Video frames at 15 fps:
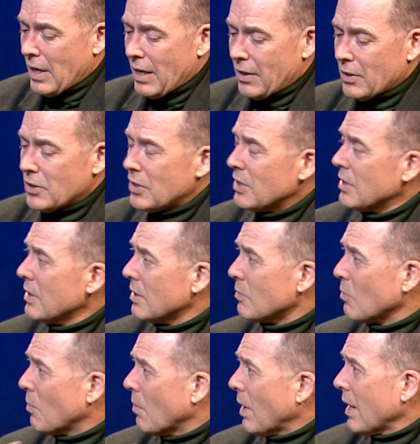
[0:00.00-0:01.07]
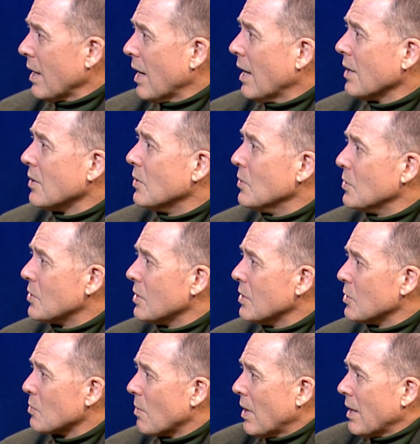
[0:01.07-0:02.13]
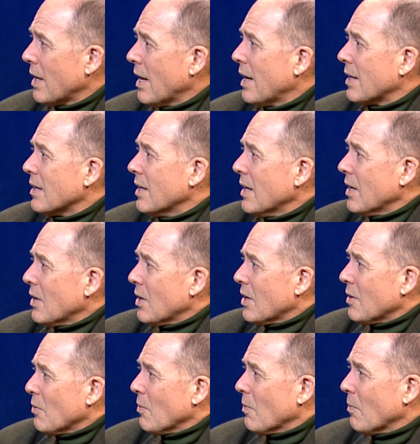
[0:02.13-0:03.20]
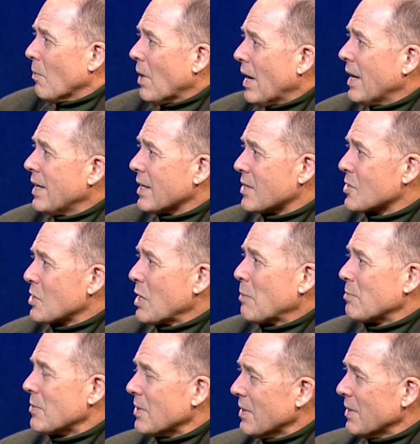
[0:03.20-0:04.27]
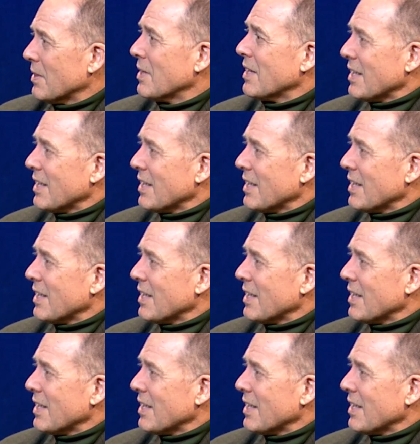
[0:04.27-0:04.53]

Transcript: energy, and why not use these? Why accept the